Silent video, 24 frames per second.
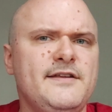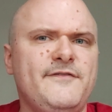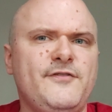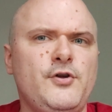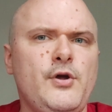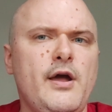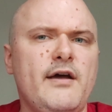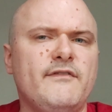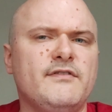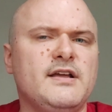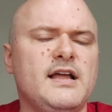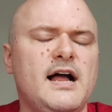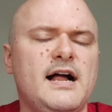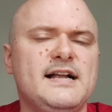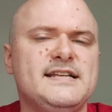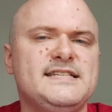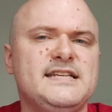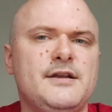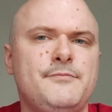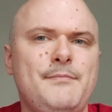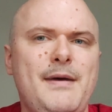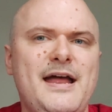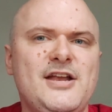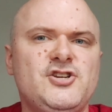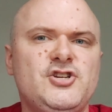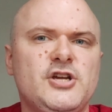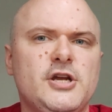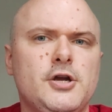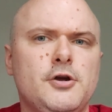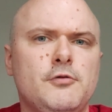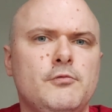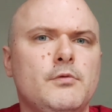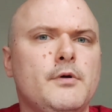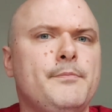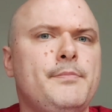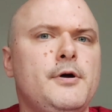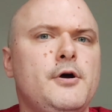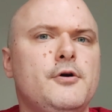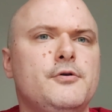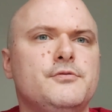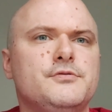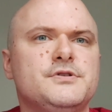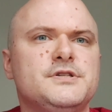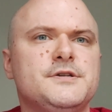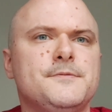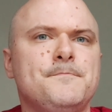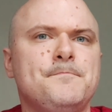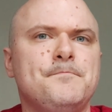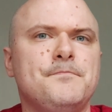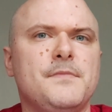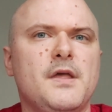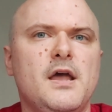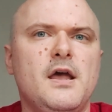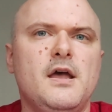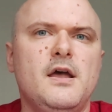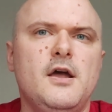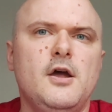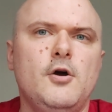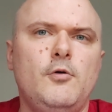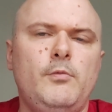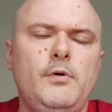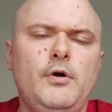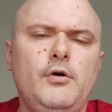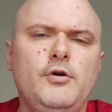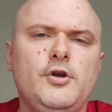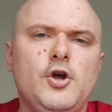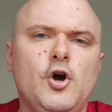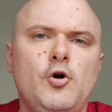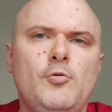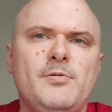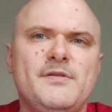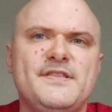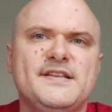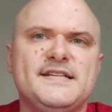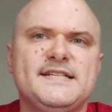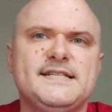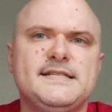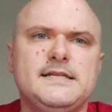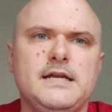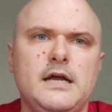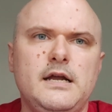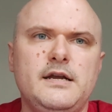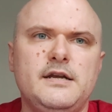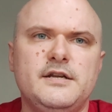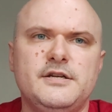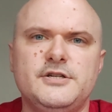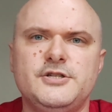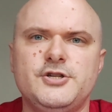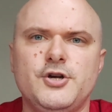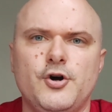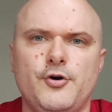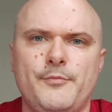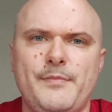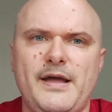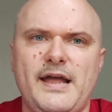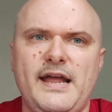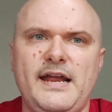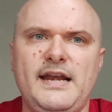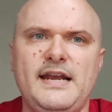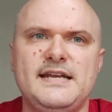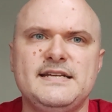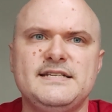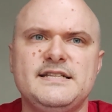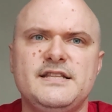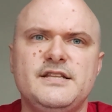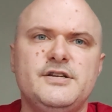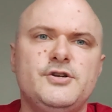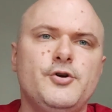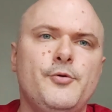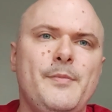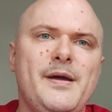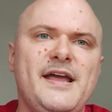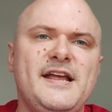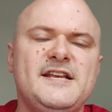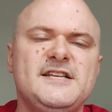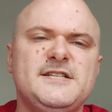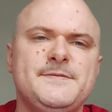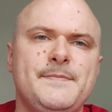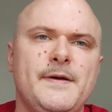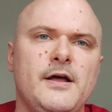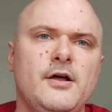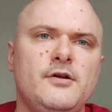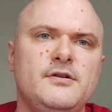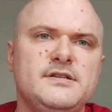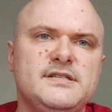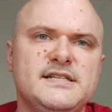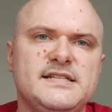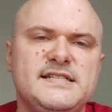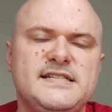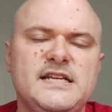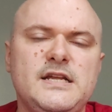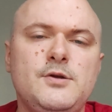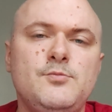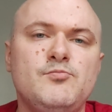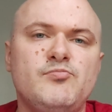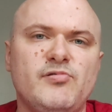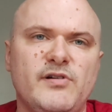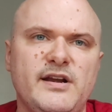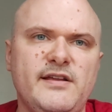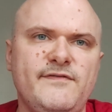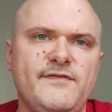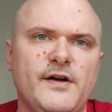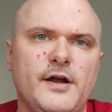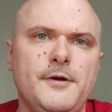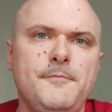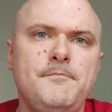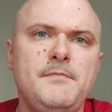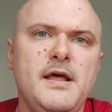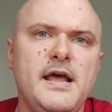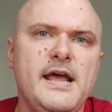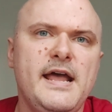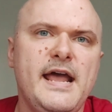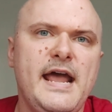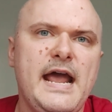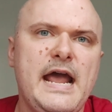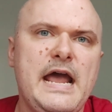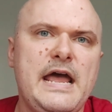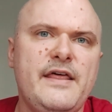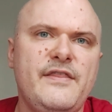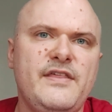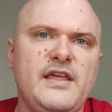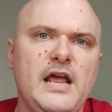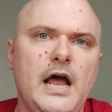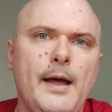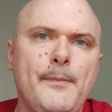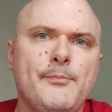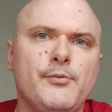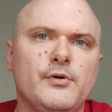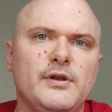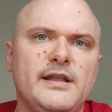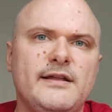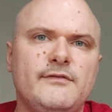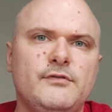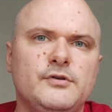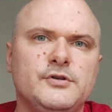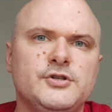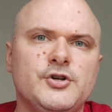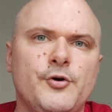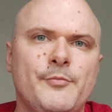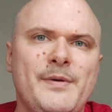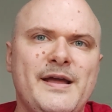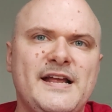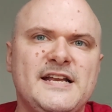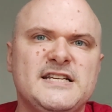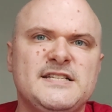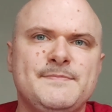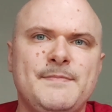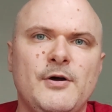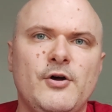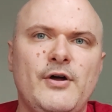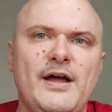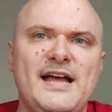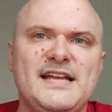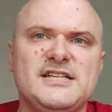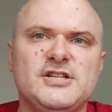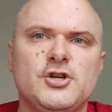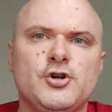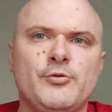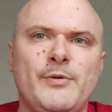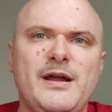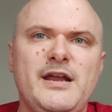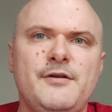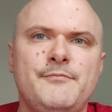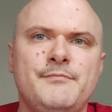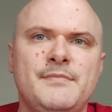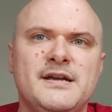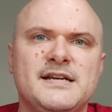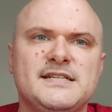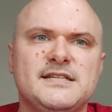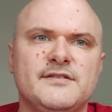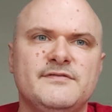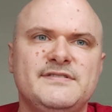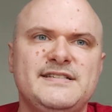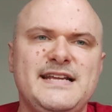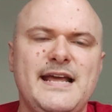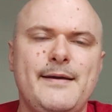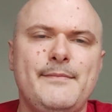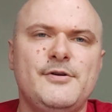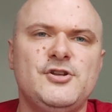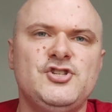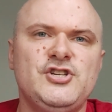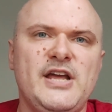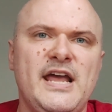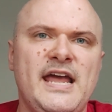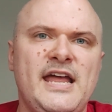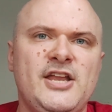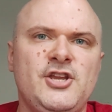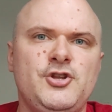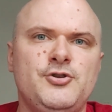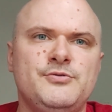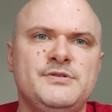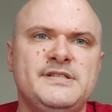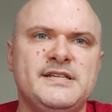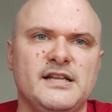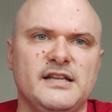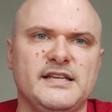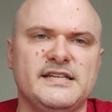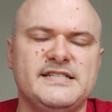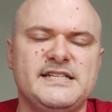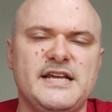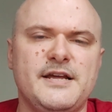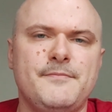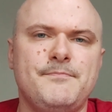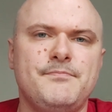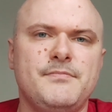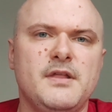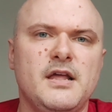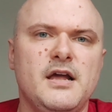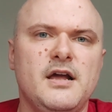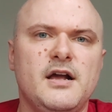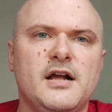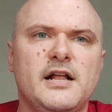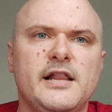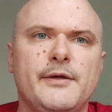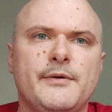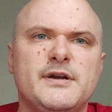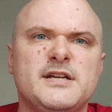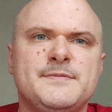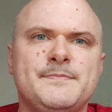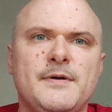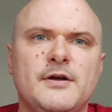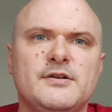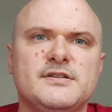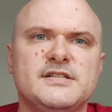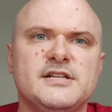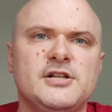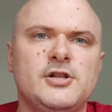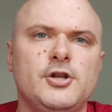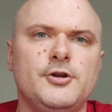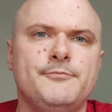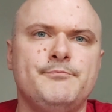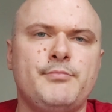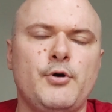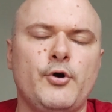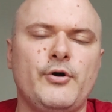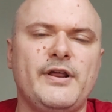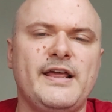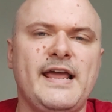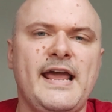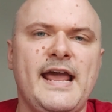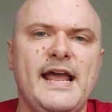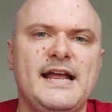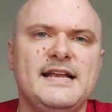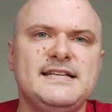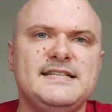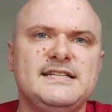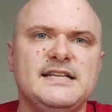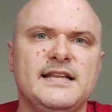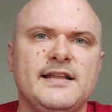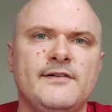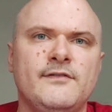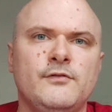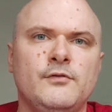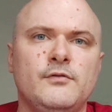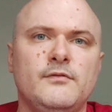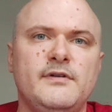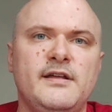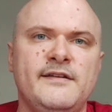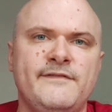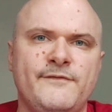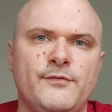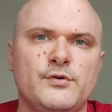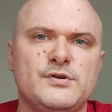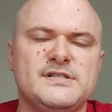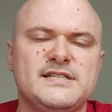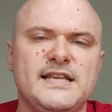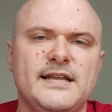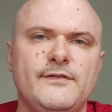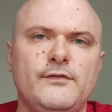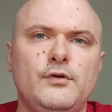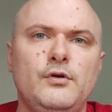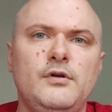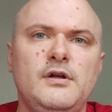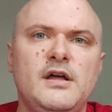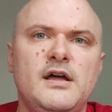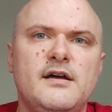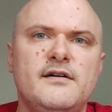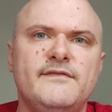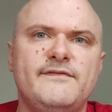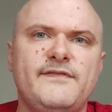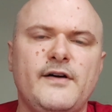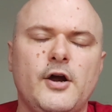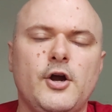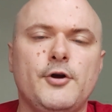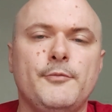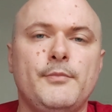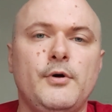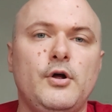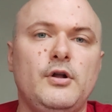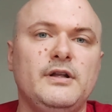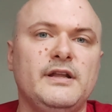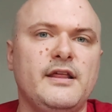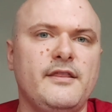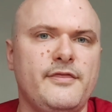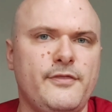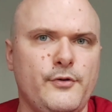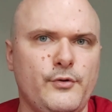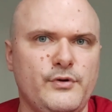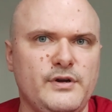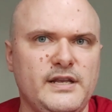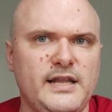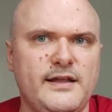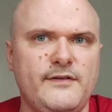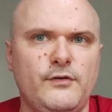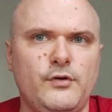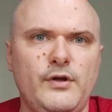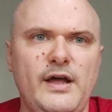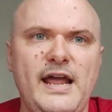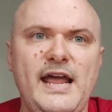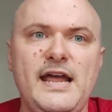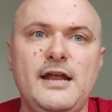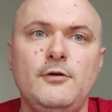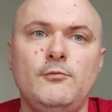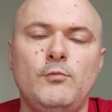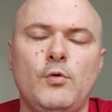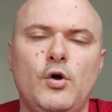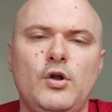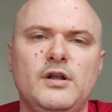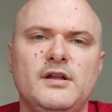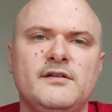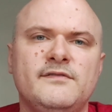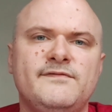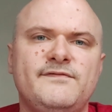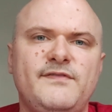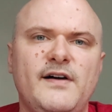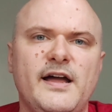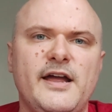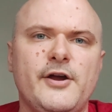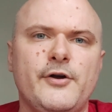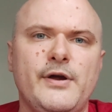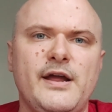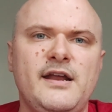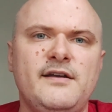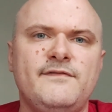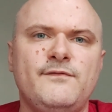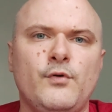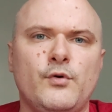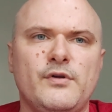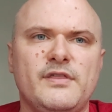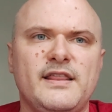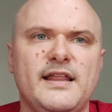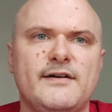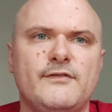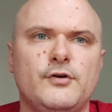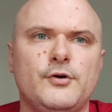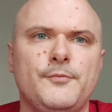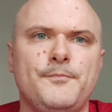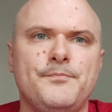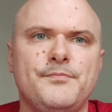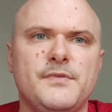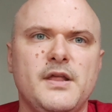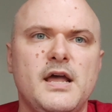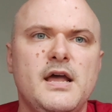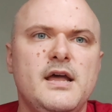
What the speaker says: if you have Gods and Magic, Repose. We'll go with the Sun domain, as the domain spells seem pretty fun, and the upper level domain spell has a great mix of damage and utility. Cleric spells include Burning Hands at 1st level, Fireball at 3rd level, and Wall of Fire at 4th level.